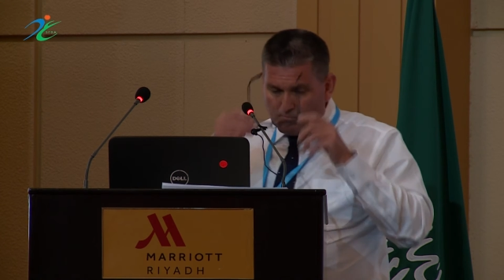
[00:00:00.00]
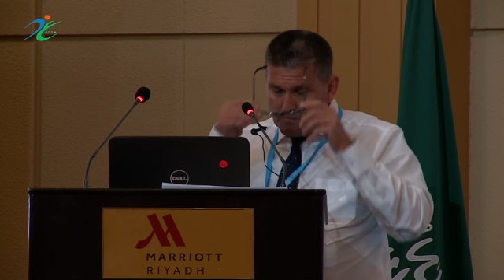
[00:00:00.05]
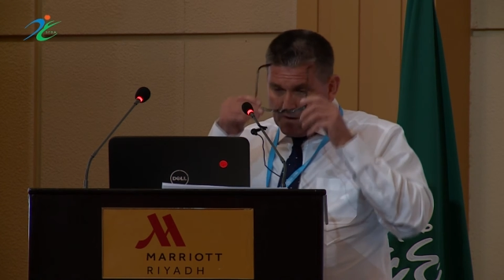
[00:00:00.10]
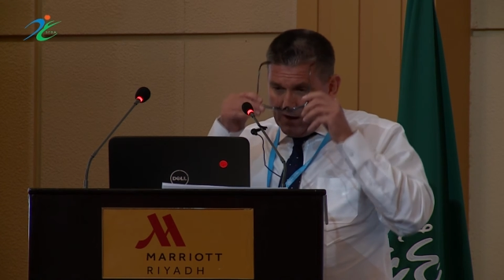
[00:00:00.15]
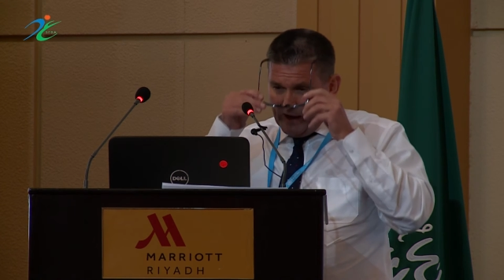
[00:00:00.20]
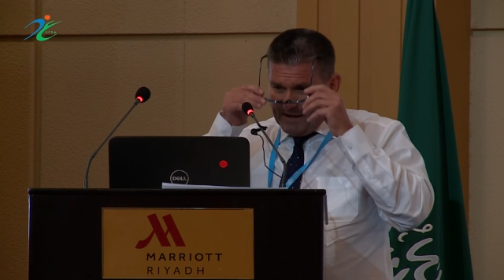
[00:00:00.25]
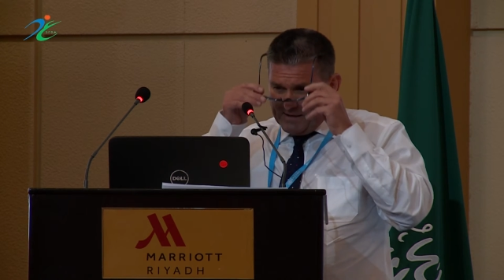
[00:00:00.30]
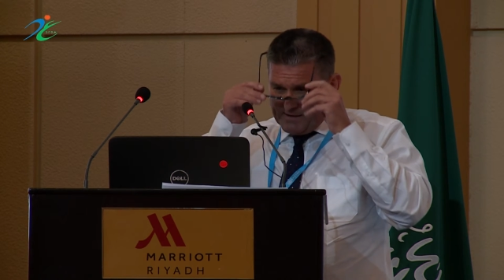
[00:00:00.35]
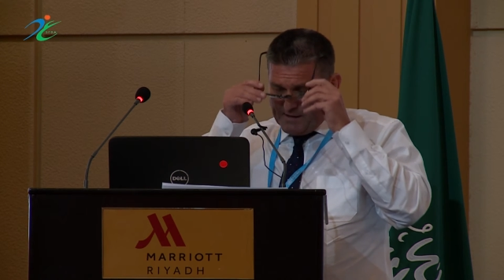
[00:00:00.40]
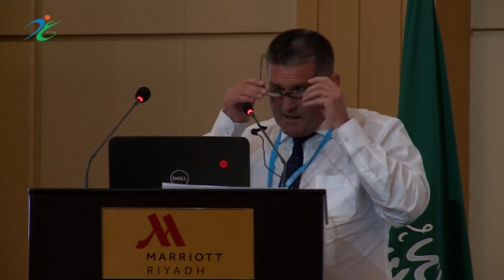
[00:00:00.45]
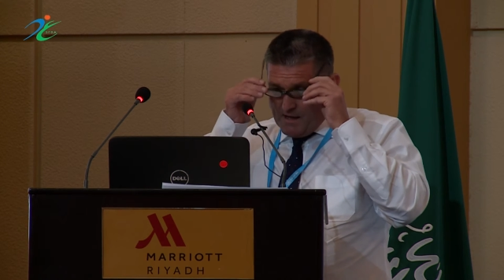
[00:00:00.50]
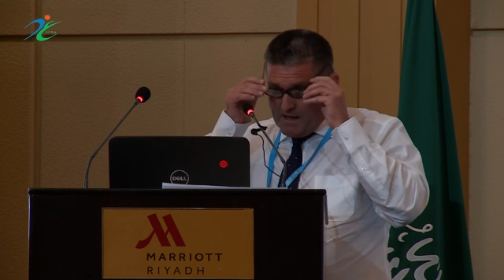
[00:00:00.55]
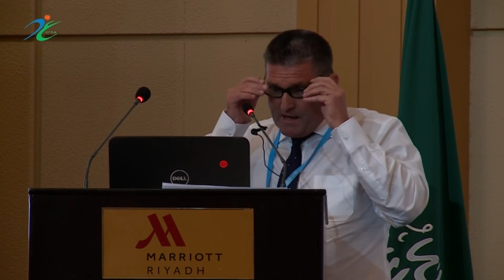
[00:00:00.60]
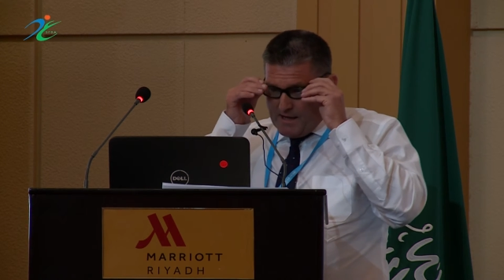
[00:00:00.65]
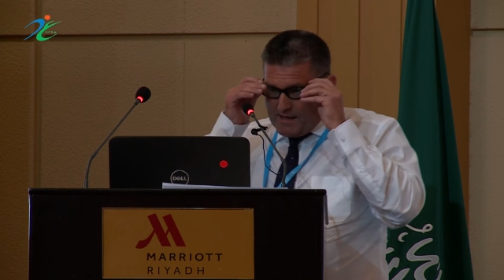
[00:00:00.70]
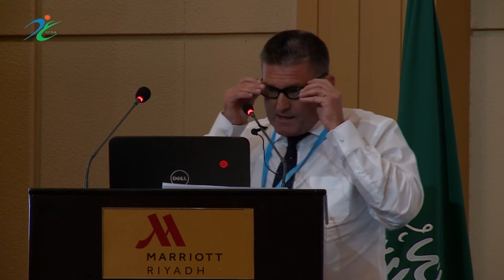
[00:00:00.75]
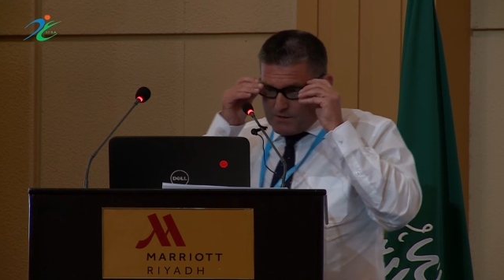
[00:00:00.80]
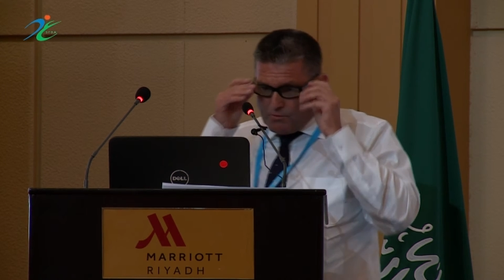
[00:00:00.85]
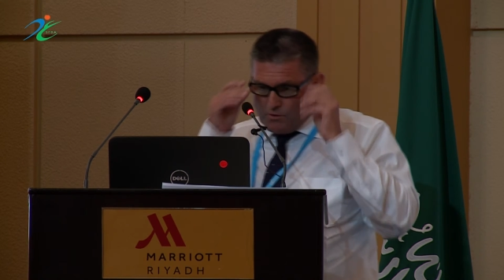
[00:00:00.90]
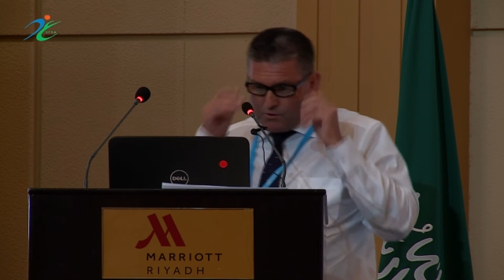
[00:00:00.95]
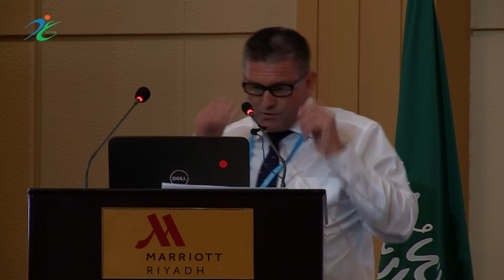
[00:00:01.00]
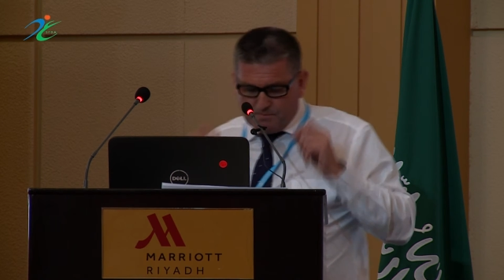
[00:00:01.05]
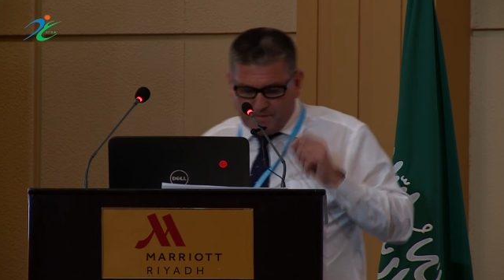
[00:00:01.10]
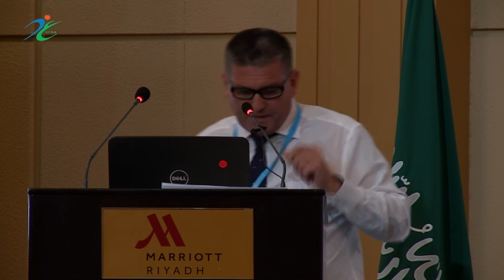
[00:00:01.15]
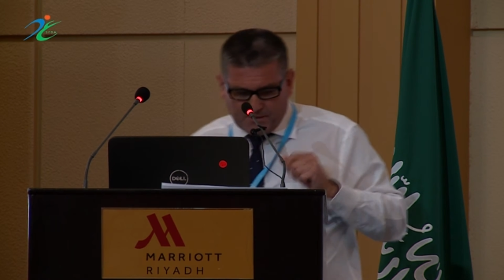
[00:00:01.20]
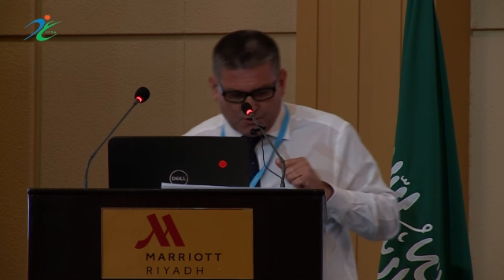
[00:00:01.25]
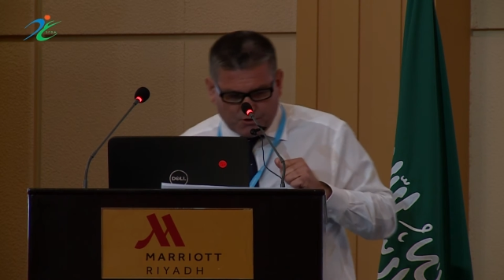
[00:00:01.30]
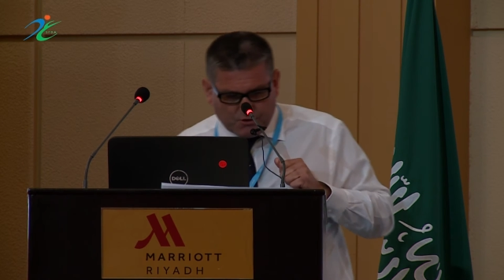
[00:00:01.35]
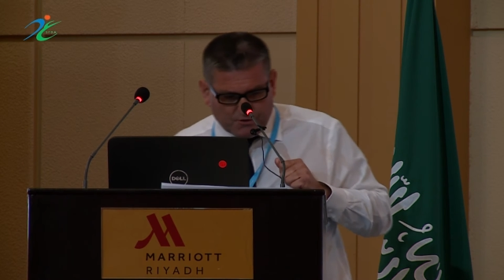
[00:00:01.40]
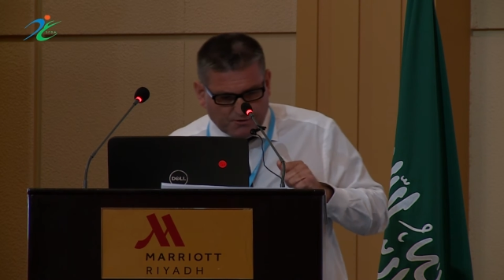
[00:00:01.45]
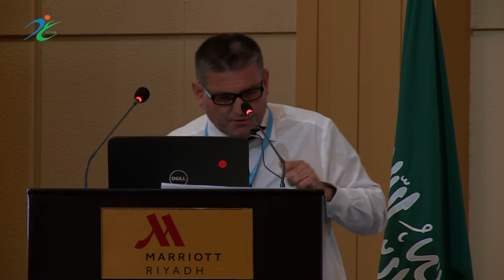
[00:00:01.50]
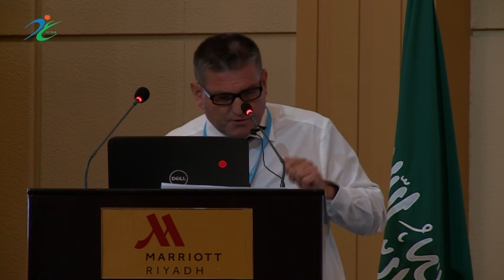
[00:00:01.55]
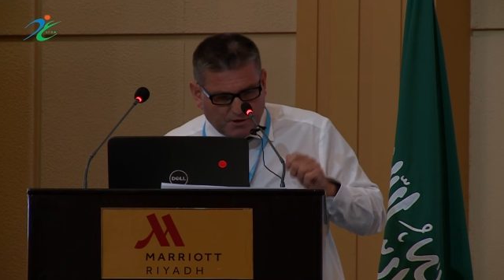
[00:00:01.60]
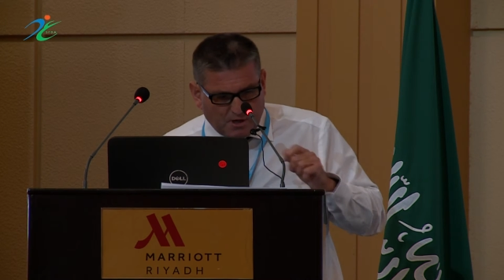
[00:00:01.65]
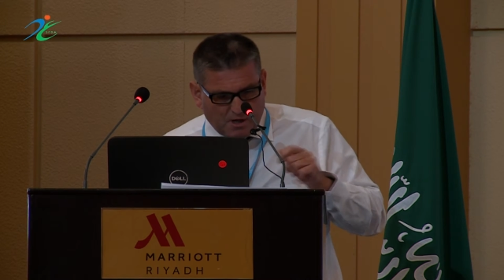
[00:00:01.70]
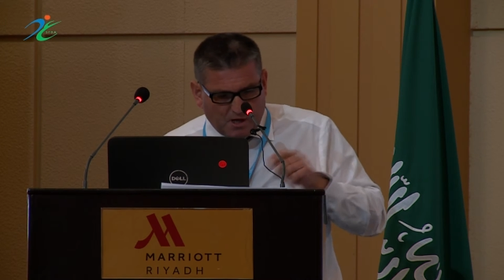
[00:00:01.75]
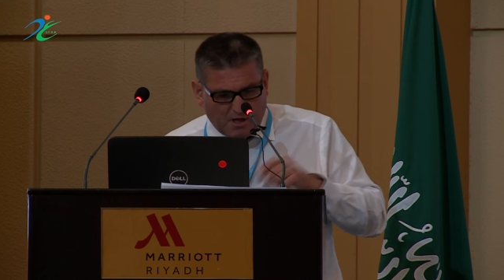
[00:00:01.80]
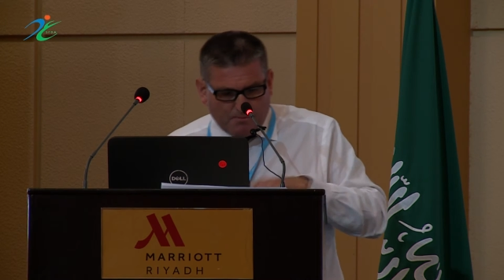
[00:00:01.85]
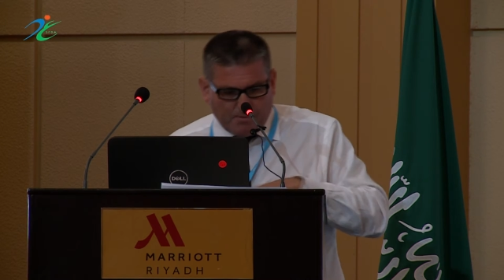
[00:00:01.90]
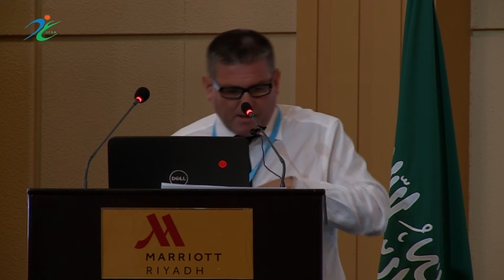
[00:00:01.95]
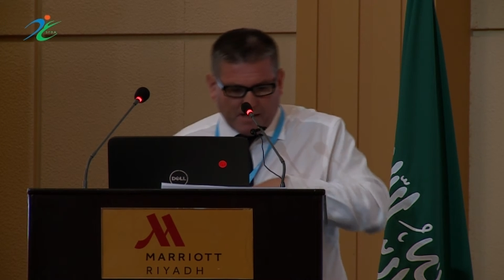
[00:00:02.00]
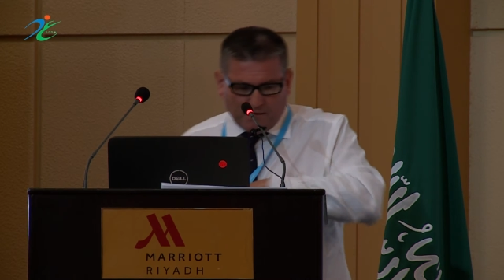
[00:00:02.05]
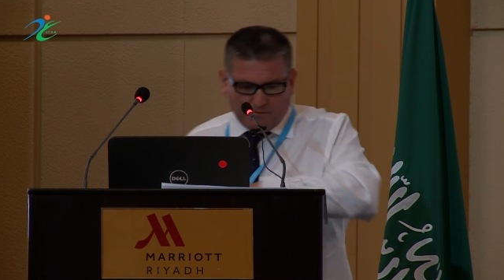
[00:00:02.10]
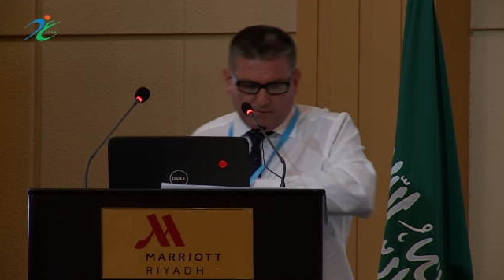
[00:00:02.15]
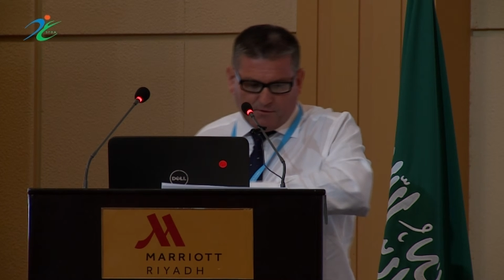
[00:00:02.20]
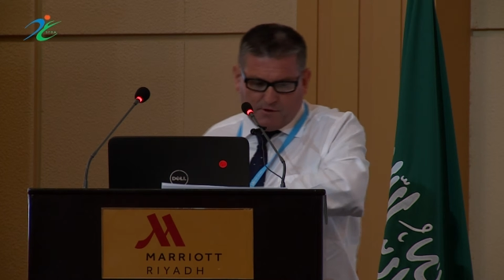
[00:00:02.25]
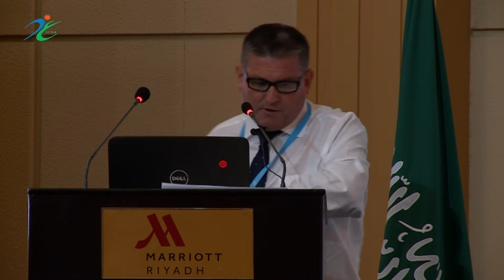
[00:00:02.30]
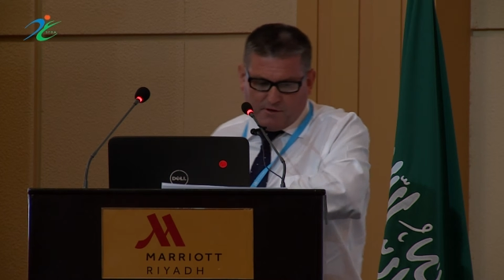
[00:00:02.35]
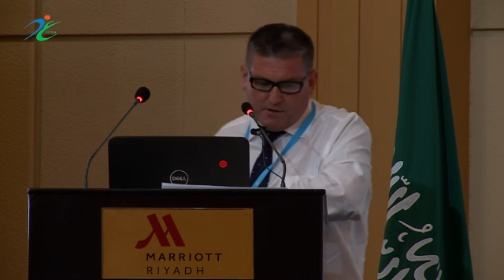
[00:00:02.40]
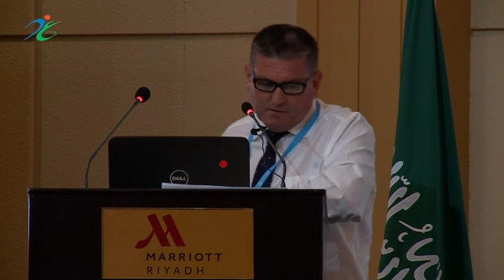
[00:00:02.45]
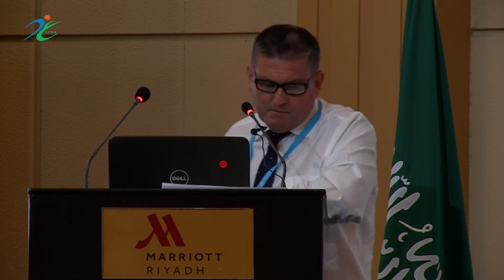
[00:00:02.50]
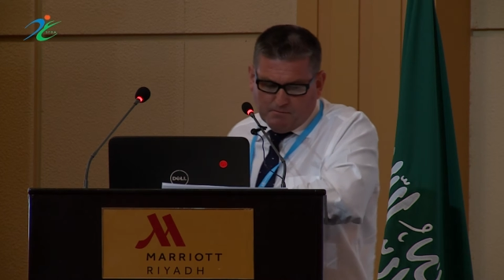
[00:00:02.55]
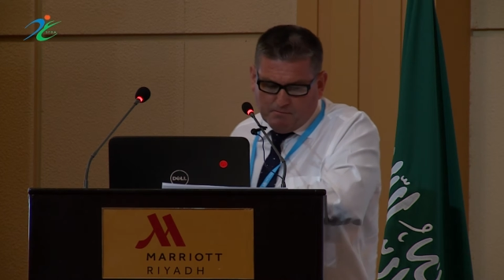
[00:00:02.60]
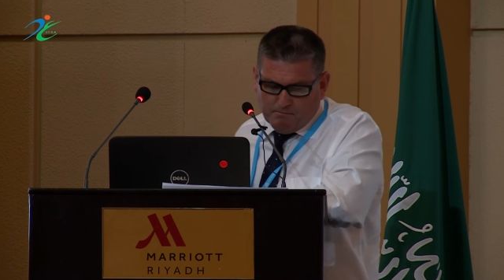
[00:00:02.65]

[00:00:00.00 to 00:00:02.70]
And as was mentioned about the